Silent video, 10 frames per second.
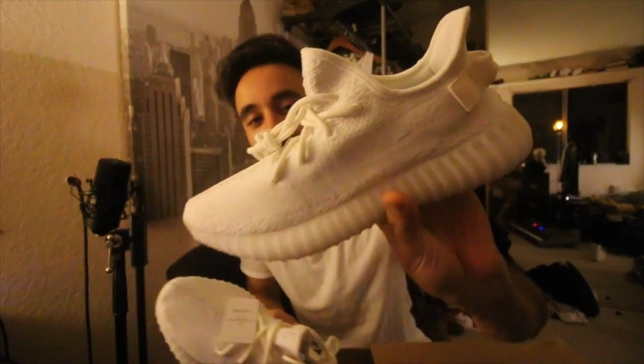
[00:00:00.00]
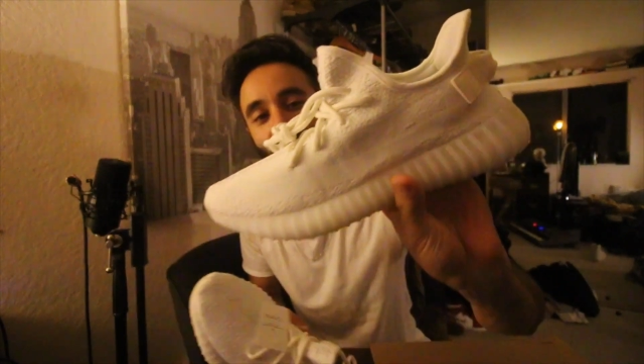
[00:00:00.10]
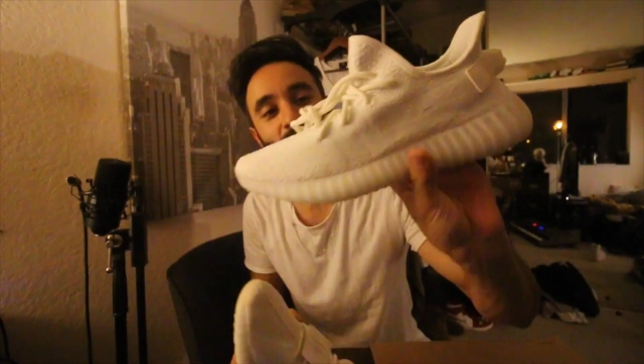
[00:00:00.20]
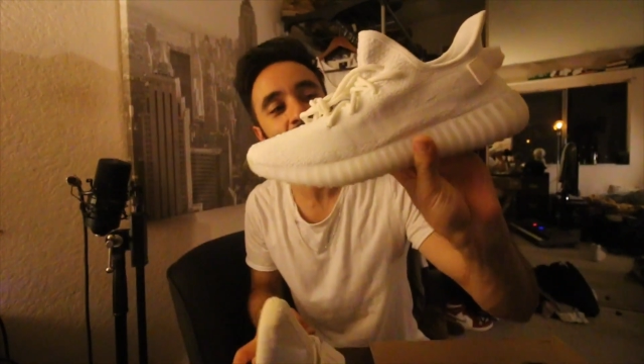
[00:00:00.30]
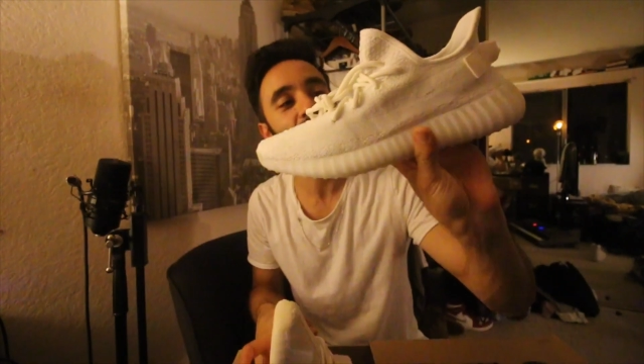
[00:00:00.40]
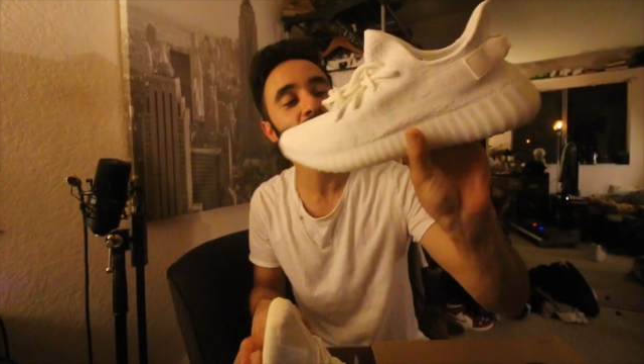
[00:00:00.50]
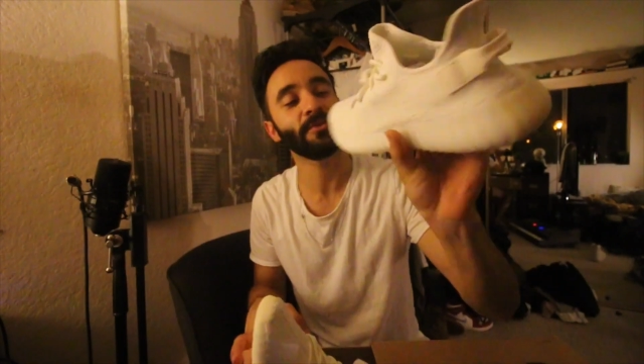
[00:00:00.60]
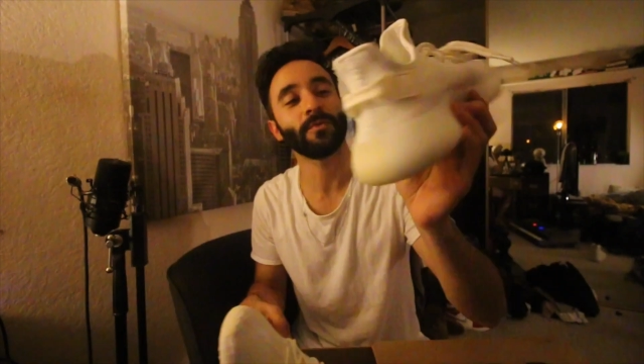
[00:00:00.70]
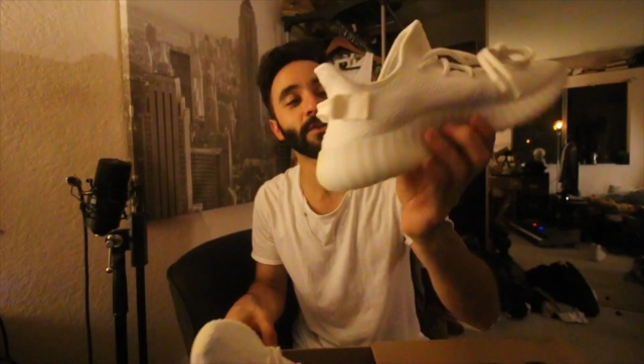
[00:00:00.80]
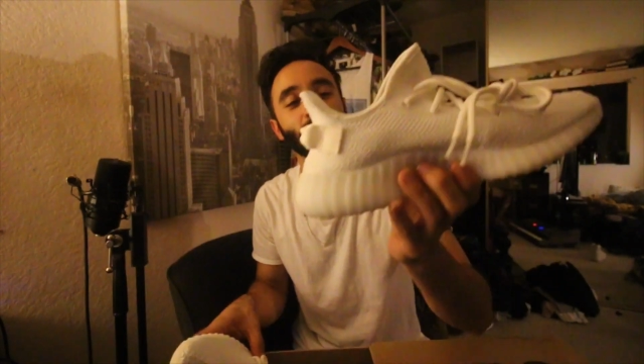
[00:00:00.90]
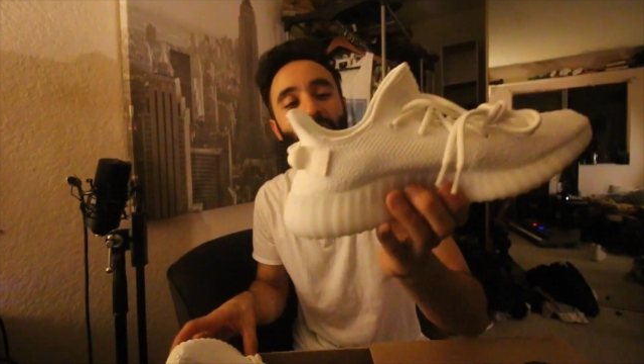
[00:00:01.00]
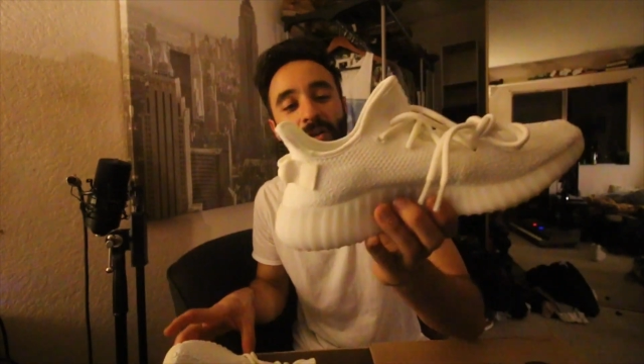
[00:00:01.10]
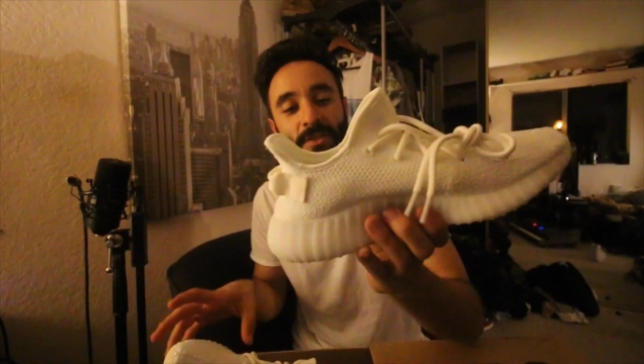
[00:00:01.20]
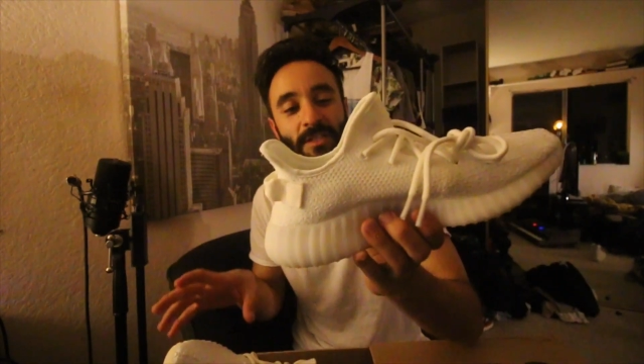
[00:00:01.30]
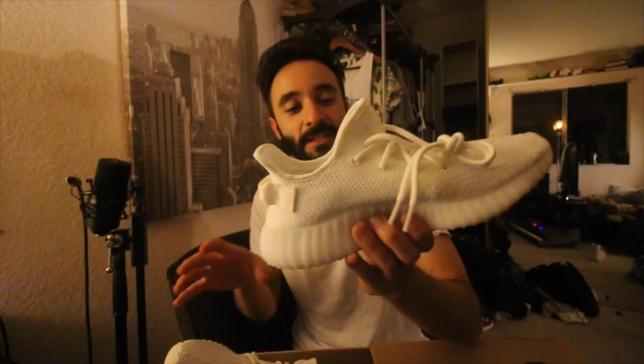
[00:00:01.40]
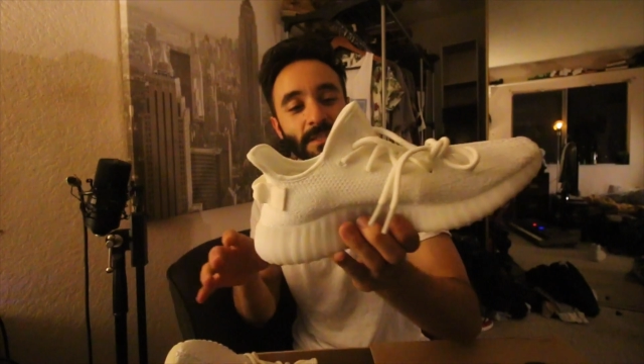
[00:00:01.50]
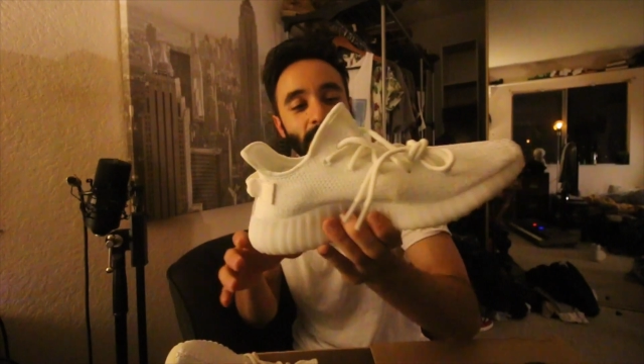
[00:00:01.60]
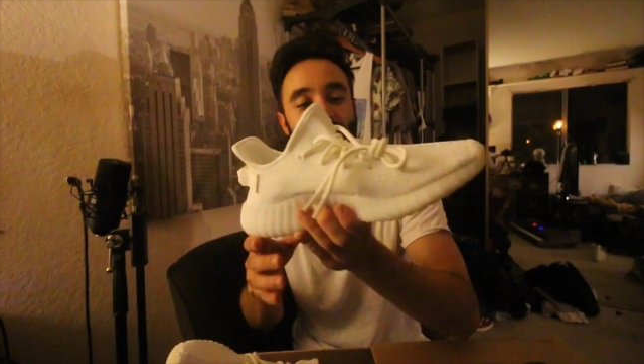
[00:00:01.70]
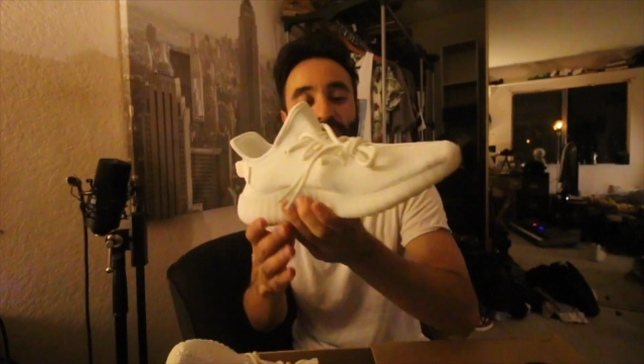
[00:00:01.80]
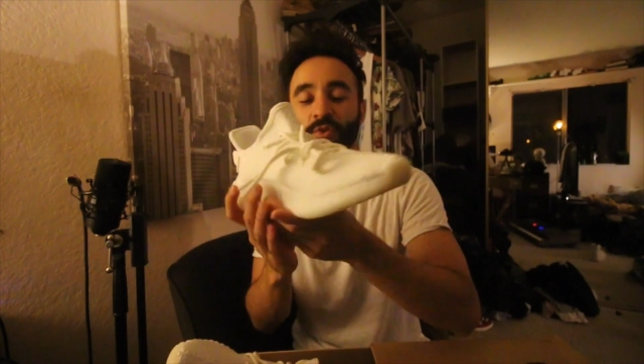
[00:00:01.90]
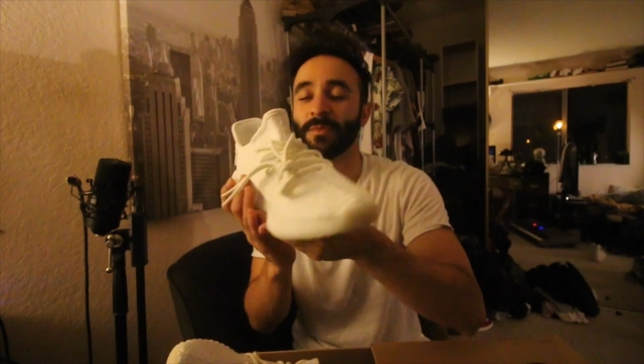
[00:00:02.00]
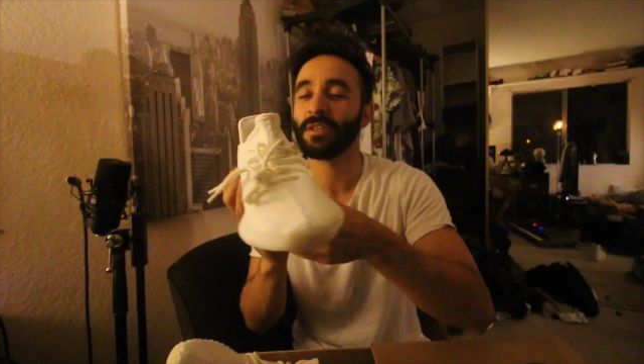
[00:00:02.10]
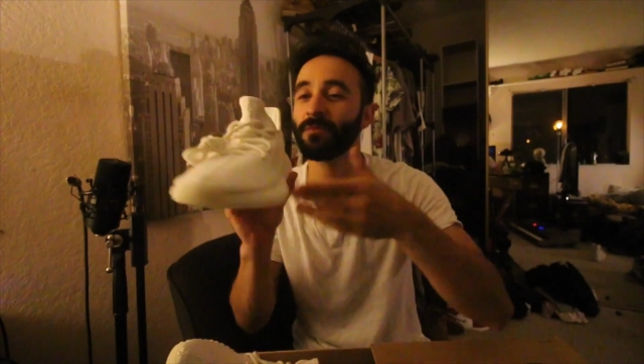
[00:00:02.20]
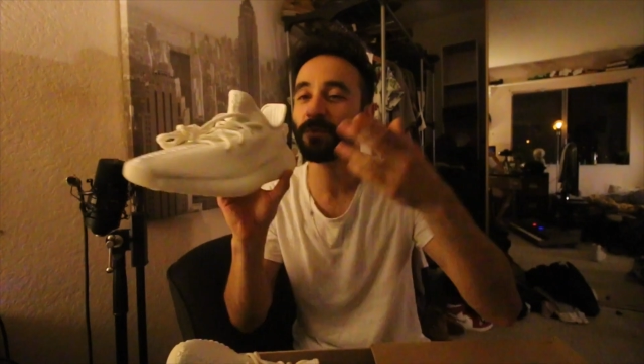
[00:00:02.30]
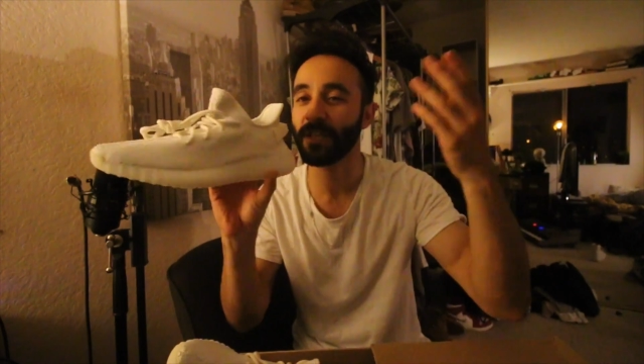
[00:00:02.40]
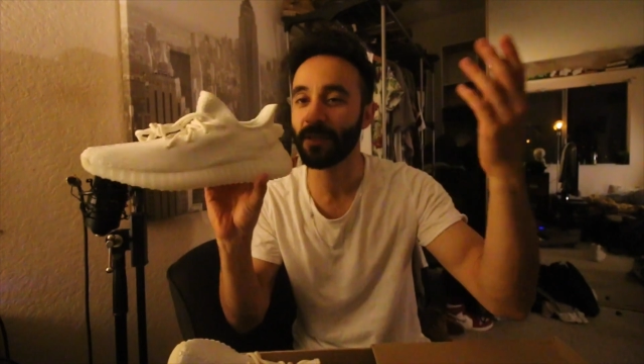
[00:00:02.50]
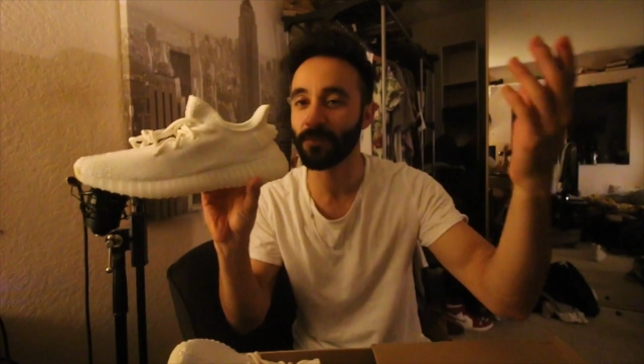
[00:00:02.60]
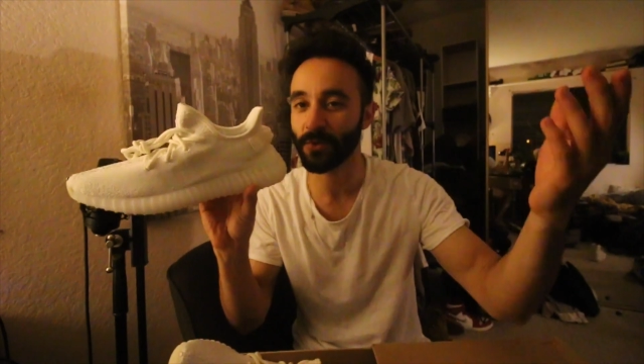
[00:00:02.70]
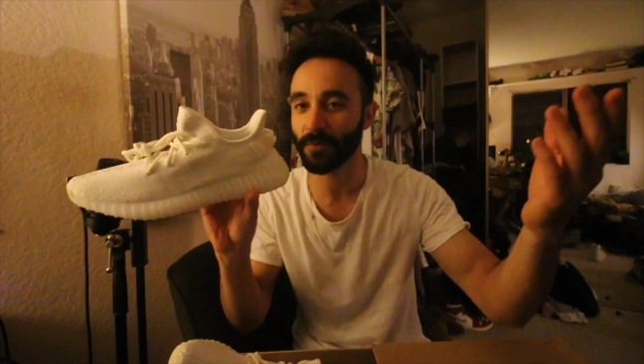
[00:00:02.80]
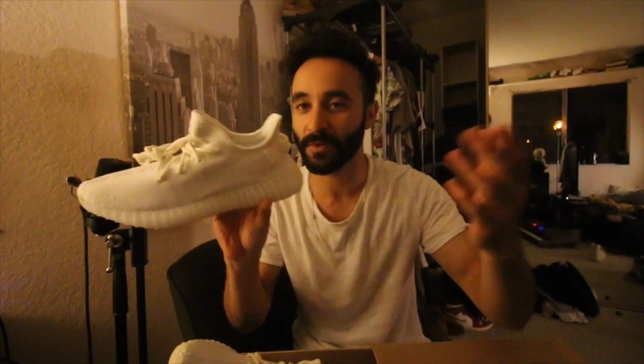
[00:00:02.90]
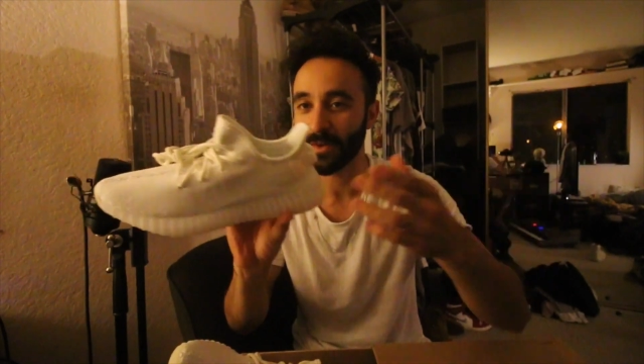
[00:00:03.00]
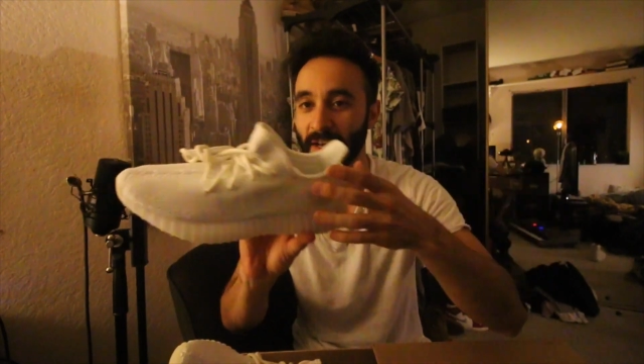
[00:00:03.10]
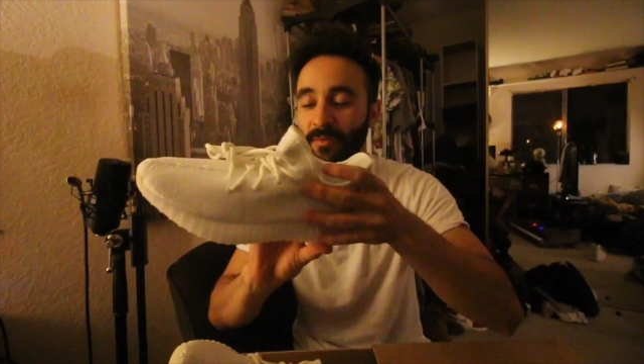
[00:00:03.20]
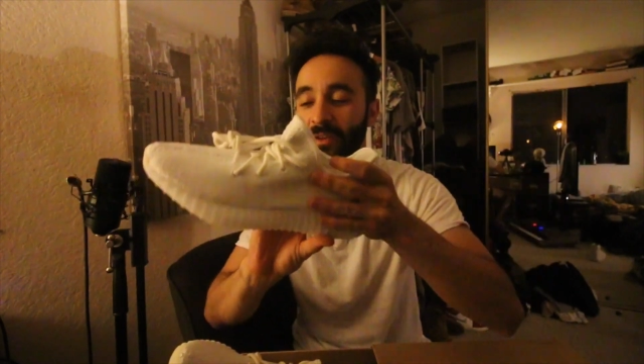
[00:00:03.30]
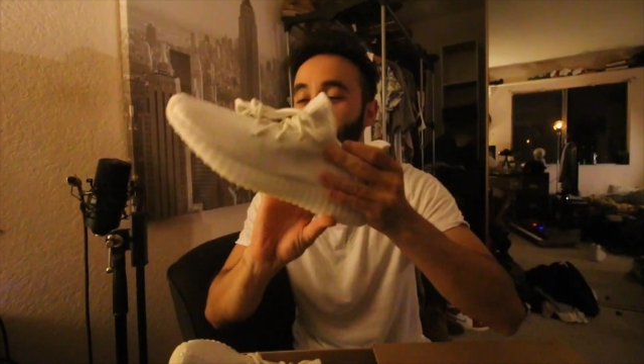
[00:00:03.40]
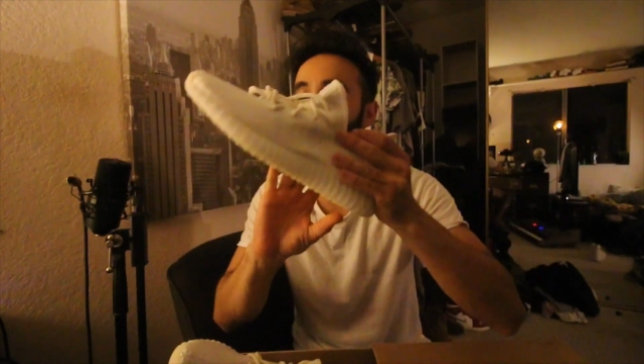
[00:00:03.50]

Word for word: or whatever the hell you want to call these. There's so many different names going around.